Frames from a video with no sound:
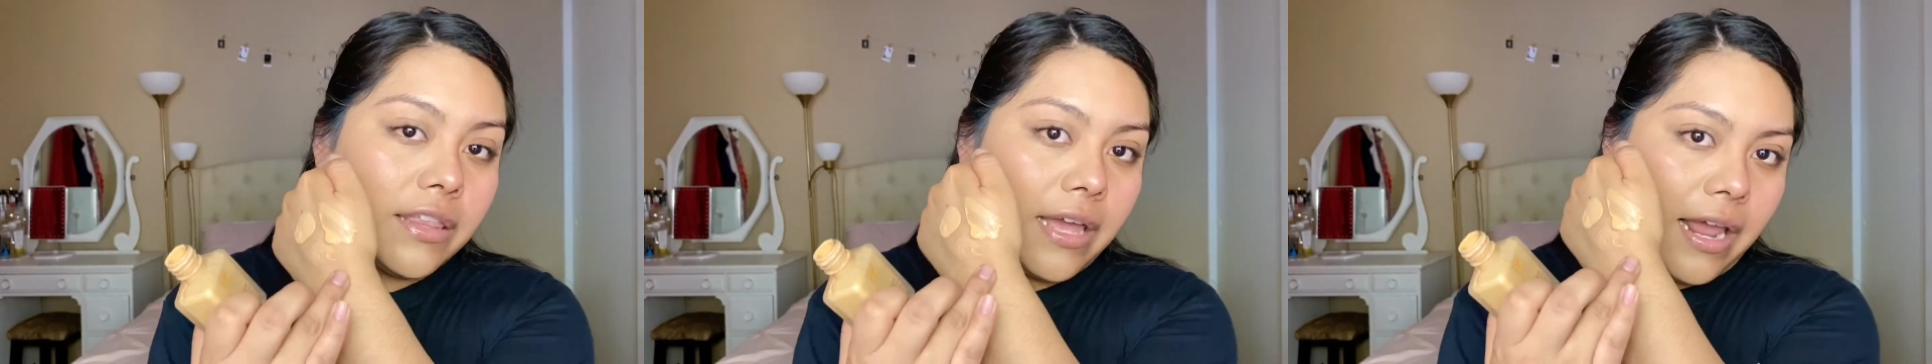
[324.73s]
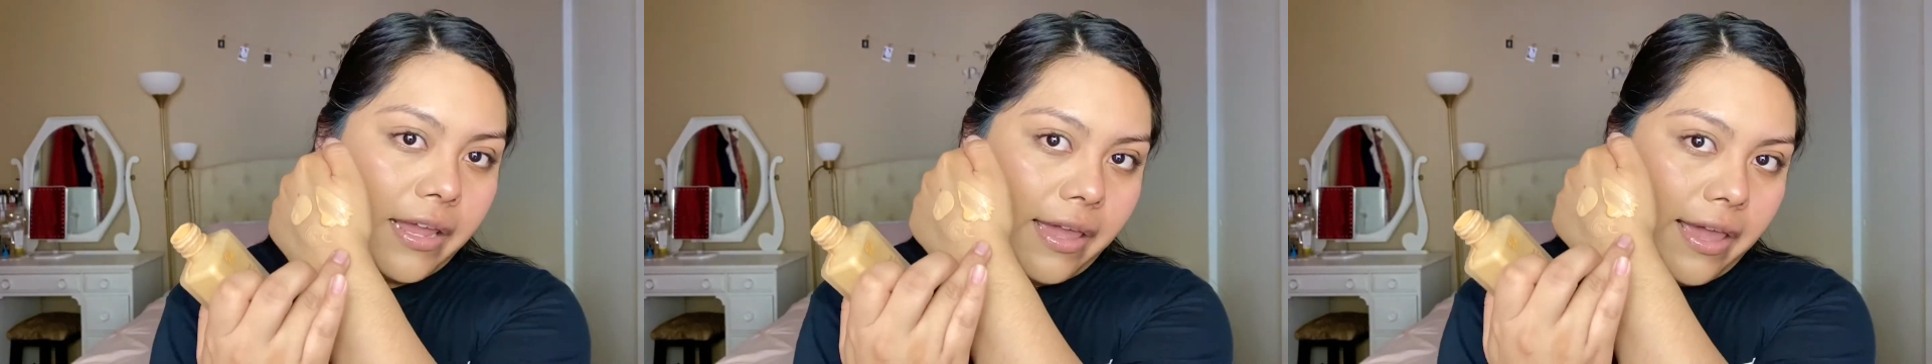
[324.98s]
that
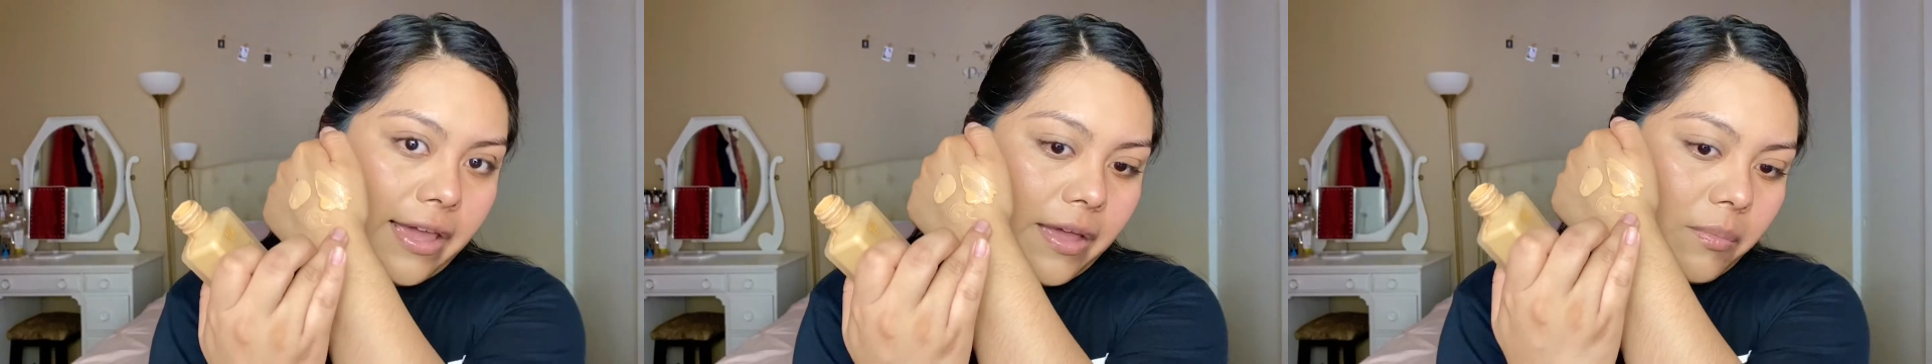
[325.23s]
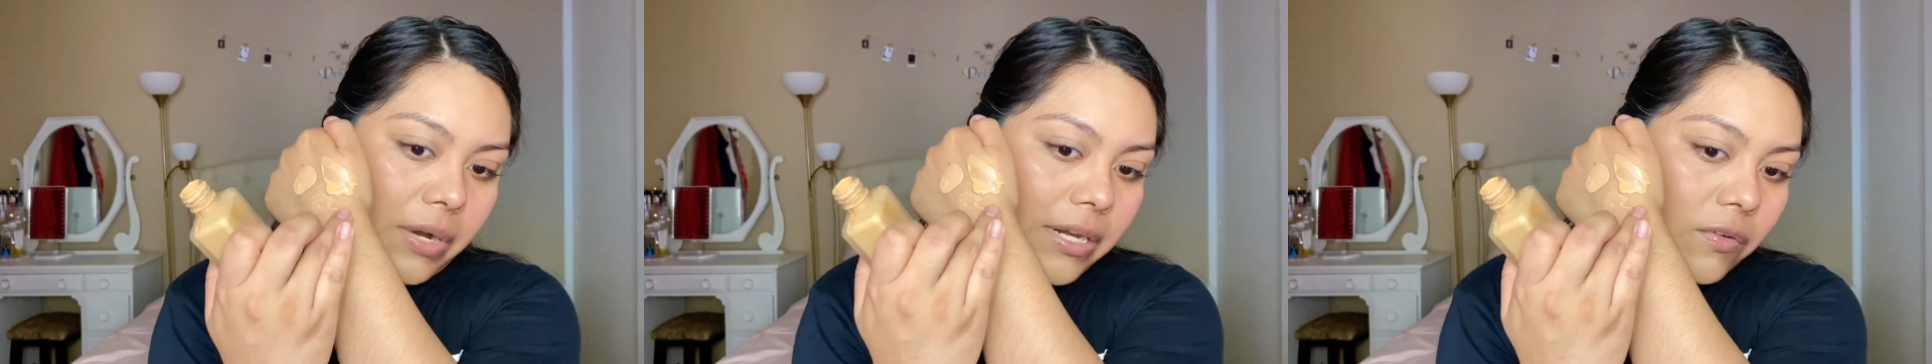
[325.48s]
I
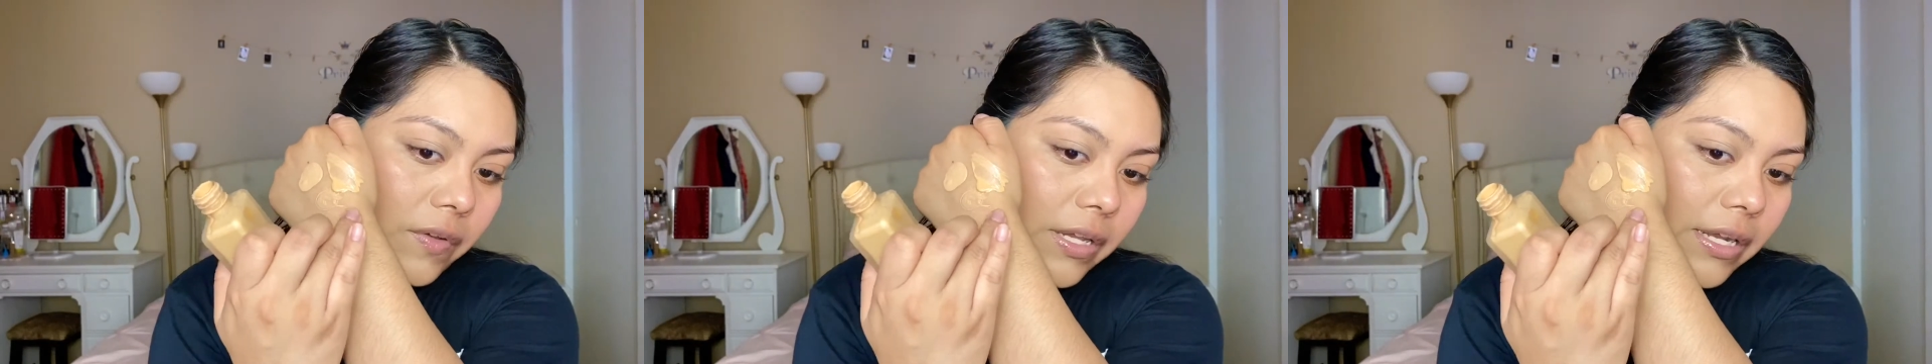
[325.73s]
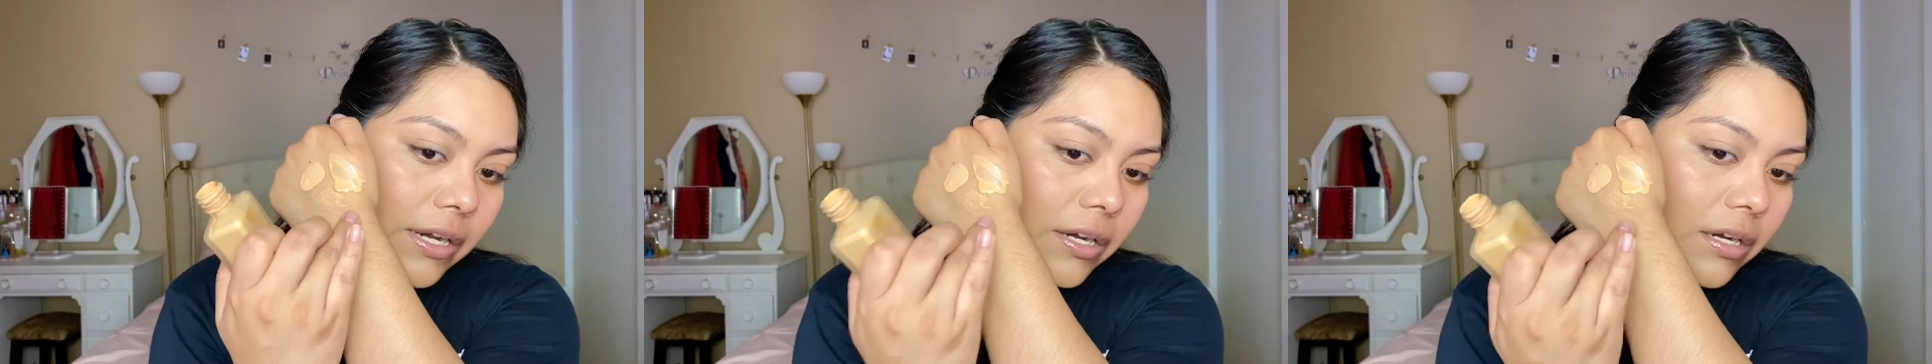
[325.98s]
am right over
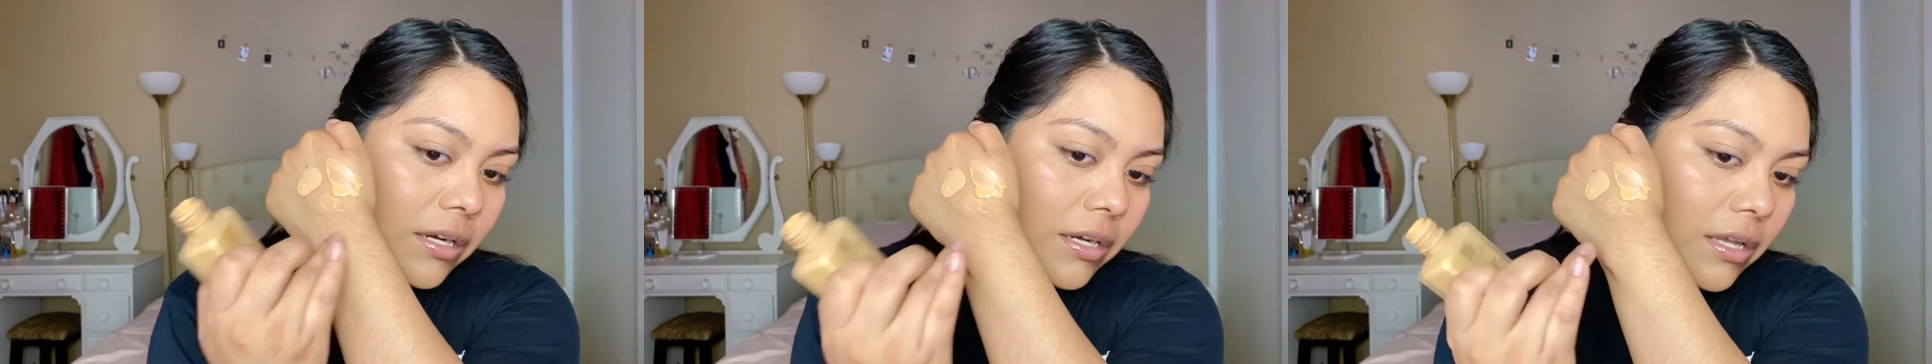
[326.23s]
here.